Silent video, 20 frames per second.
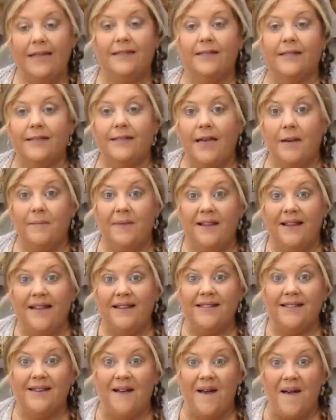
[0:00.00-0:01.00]
It's gonna take me
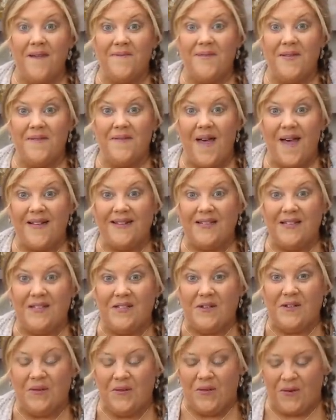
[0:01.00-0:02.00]
less time than that to
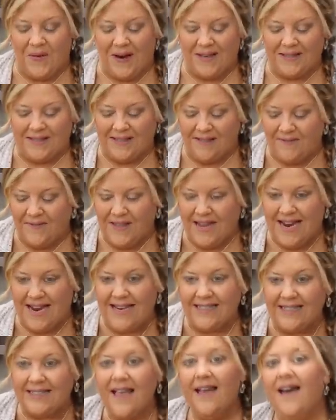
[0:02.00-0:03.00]
do the rest of
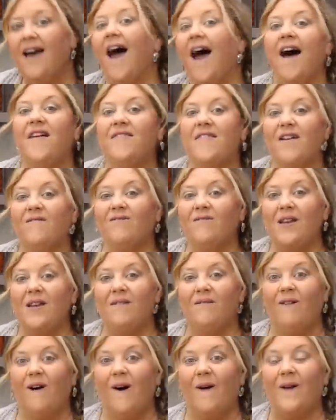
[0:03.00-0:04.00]
these, and then
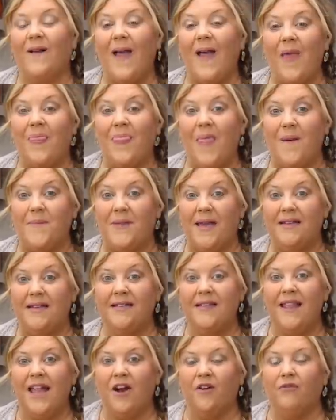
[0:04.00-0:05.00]
we will get them
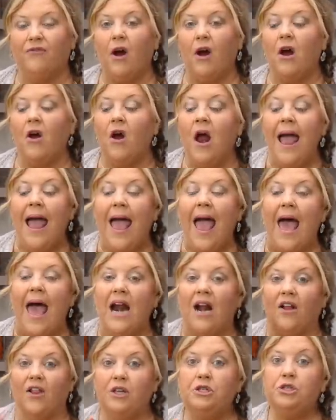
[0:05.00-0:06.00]
into the air fryer,
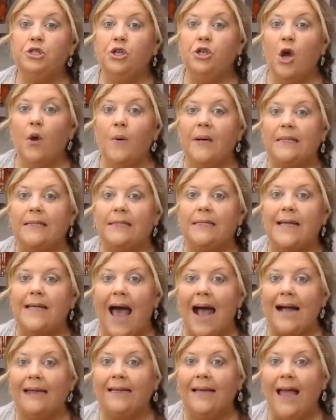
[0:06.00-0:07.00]
and I'll let you know
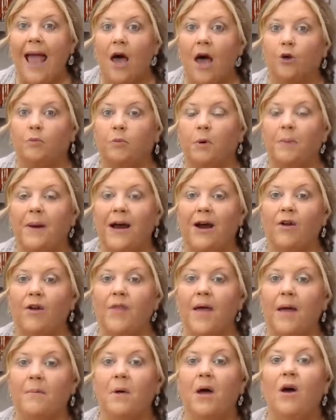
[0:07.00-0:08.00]
exactly how to prepare
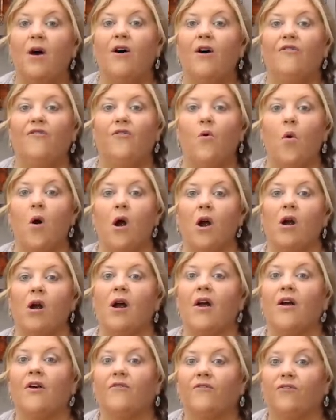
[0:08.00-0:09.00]
them
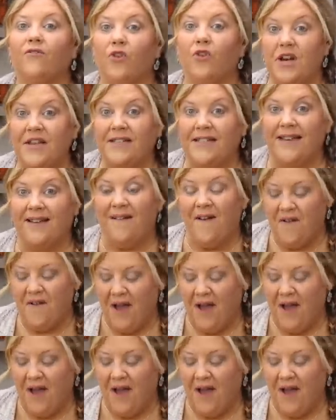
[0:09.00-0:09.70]
for freezing,